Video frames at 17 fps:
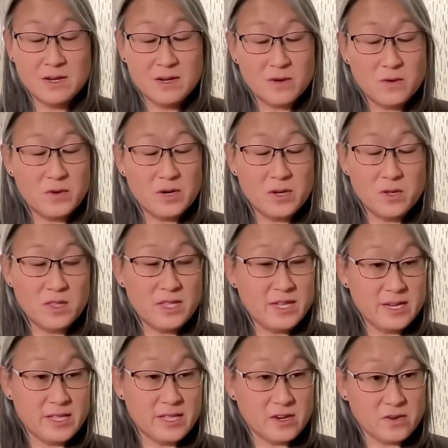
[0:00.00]
or you
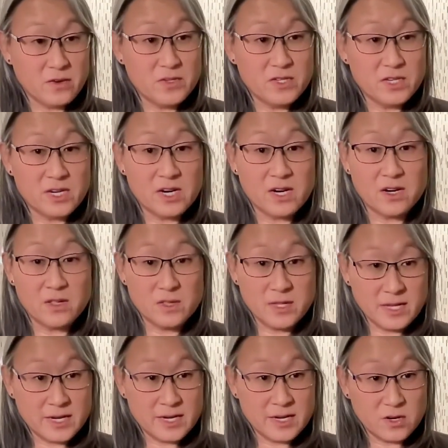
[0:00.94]
lean on the grocery cart or
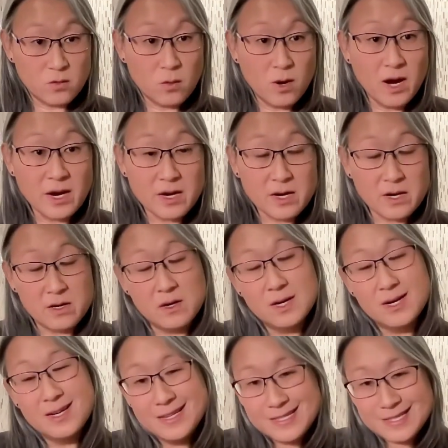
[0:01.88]
lean on your walker.
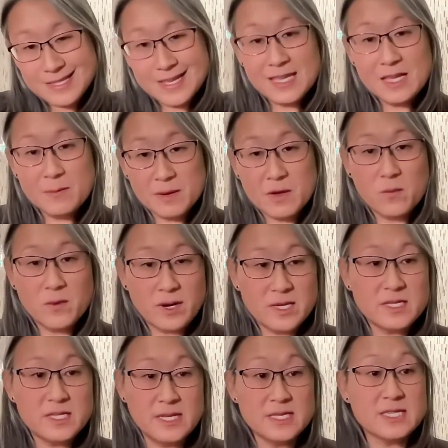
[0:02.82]
Then you might want
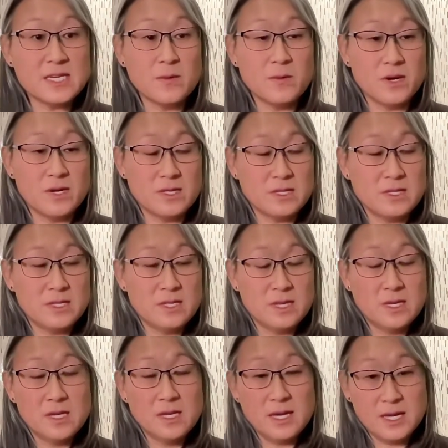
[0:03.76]
to see someone
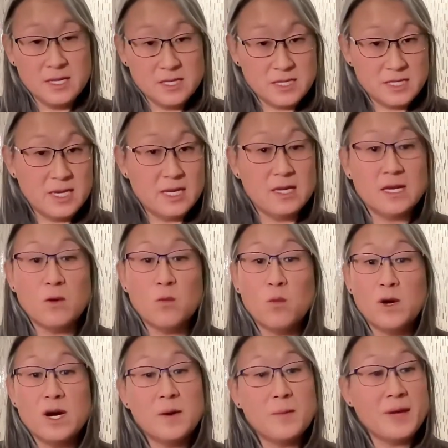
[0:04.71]
and say,
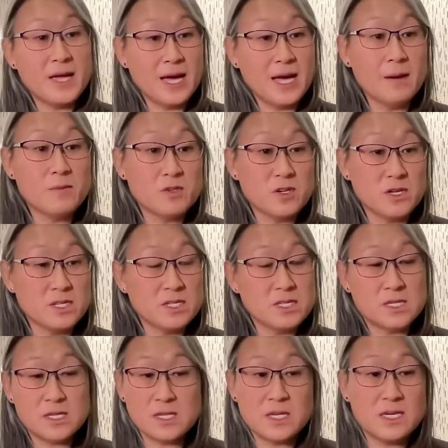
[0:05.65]
what are my
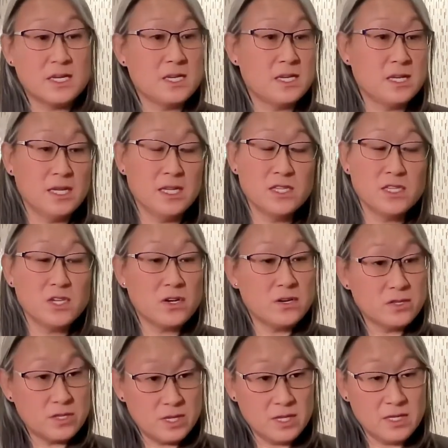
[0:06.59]
options? Is
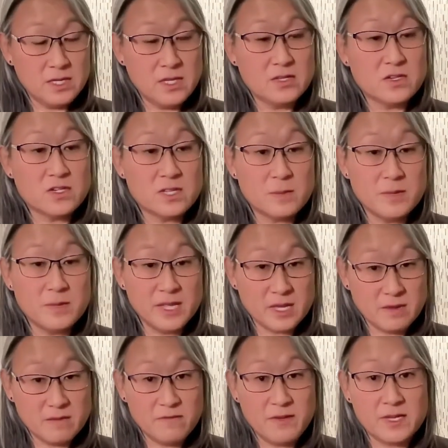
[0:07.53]
there something
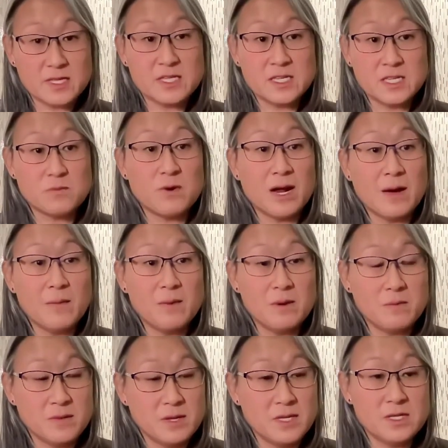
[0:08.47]
that can fix this
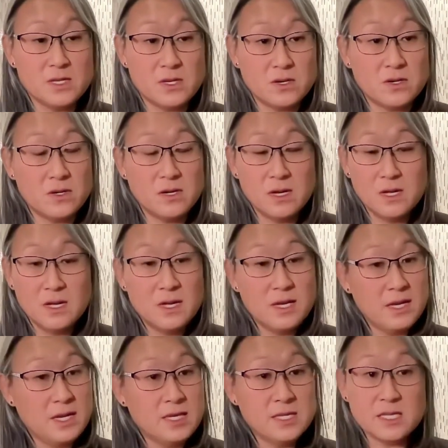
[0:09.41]
problem? Is
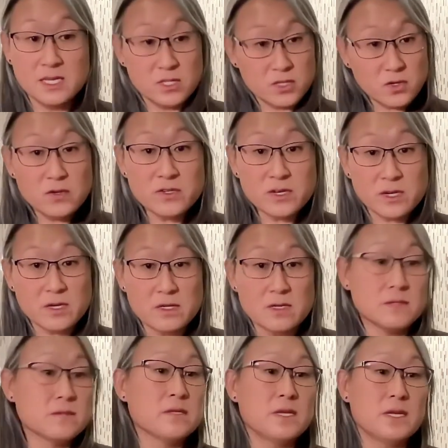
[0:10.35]
it
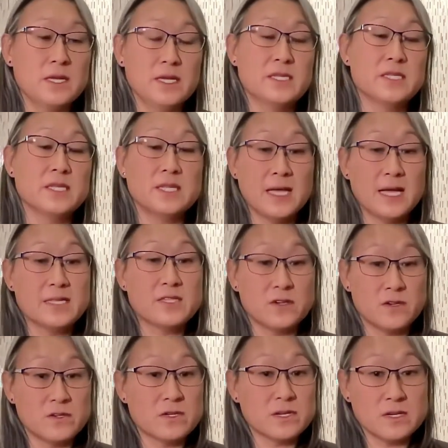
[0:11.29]
surgical? Is it not
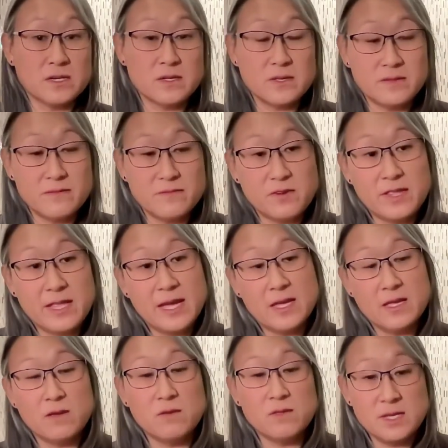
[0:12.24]
surgical? And for
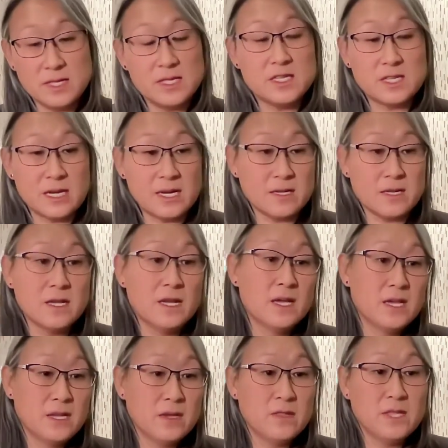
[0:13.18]
that,
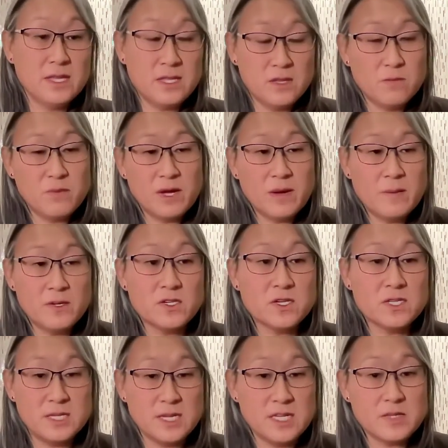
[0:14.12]
you probably
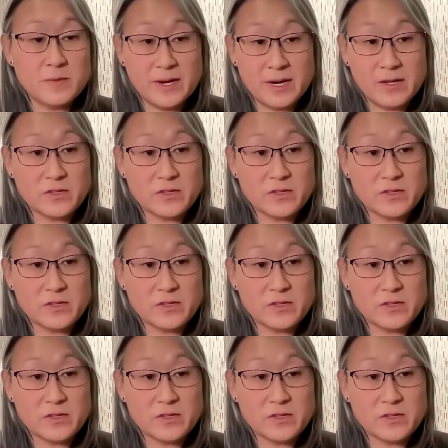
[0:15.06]
should see a spinal